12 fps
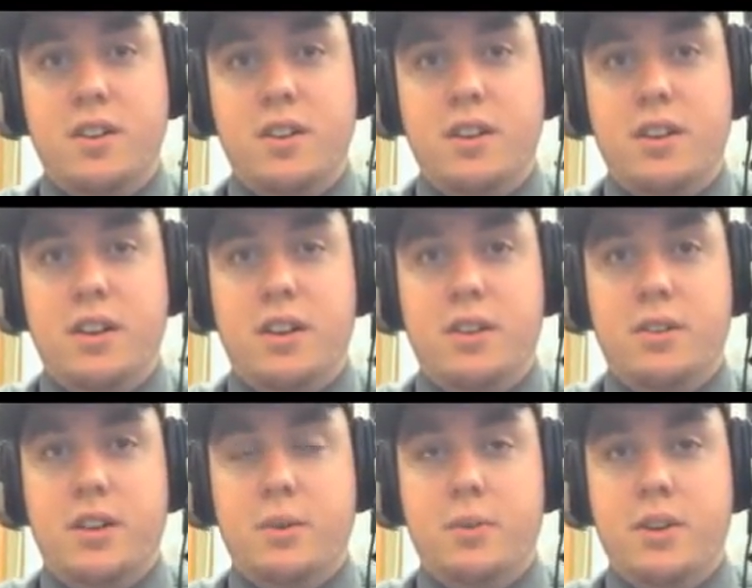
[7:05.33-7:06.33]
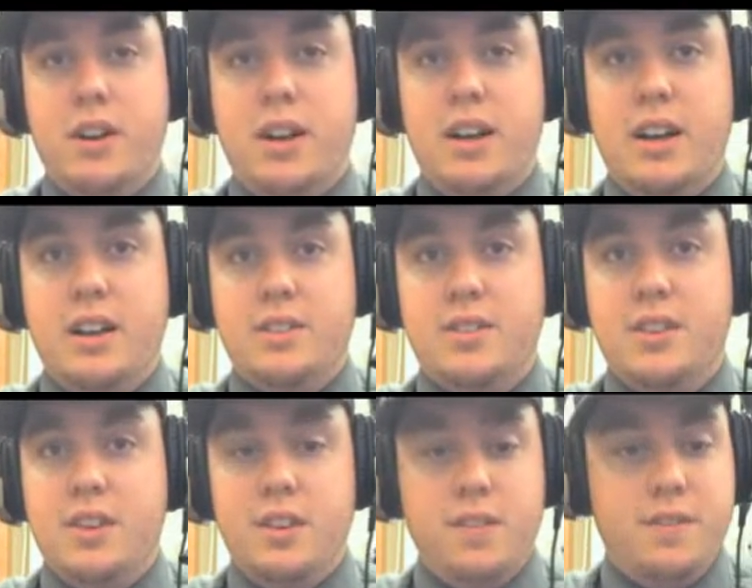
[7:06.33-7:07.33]
And now we're at
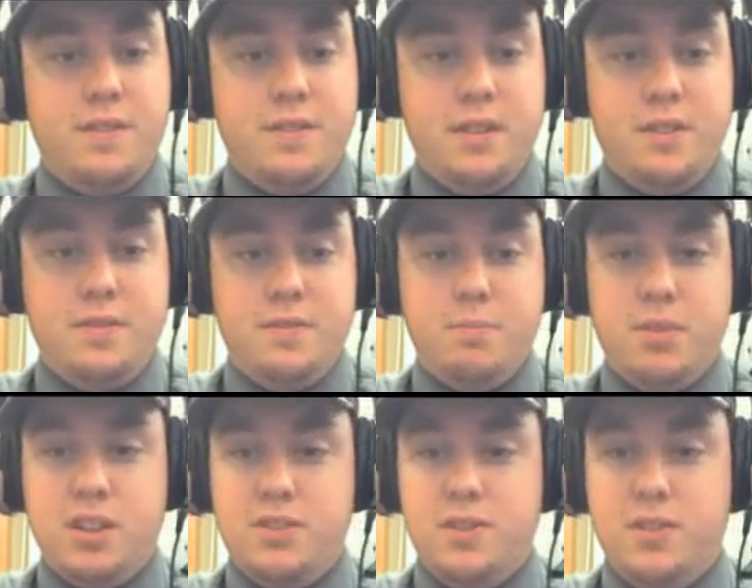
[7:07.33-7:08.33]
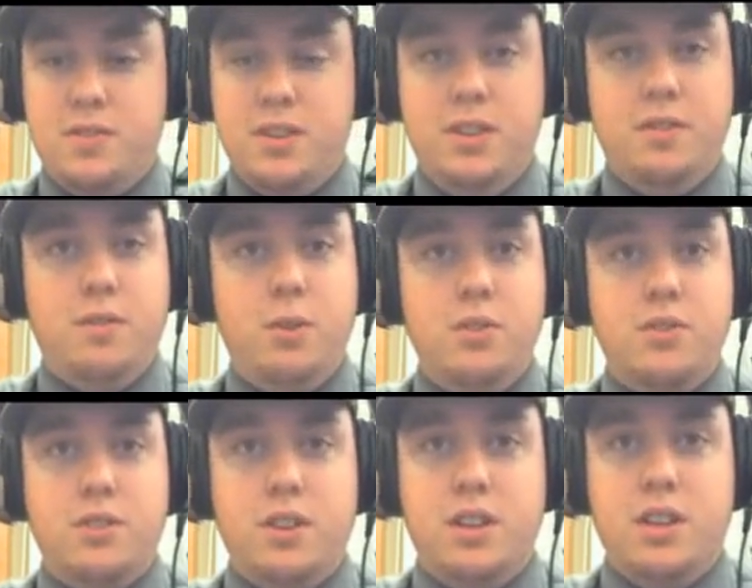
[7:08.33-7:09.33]
plus 15
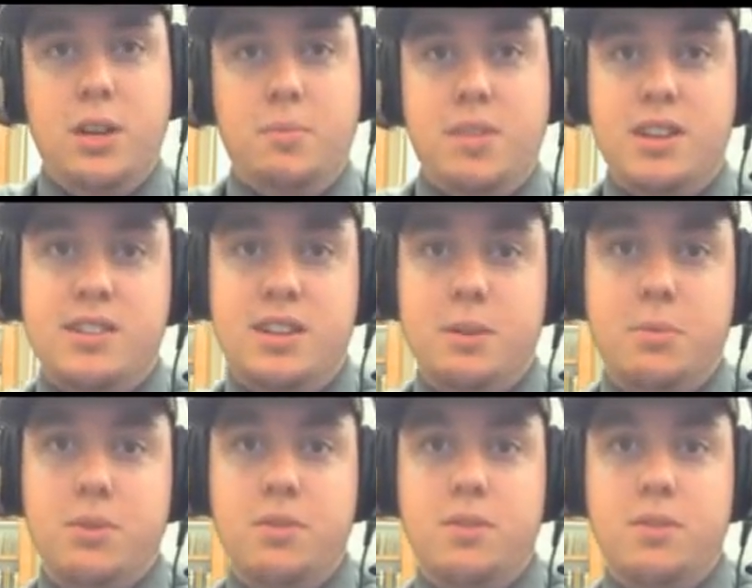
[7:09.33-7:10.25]
volts. So I'm going to keep that sample.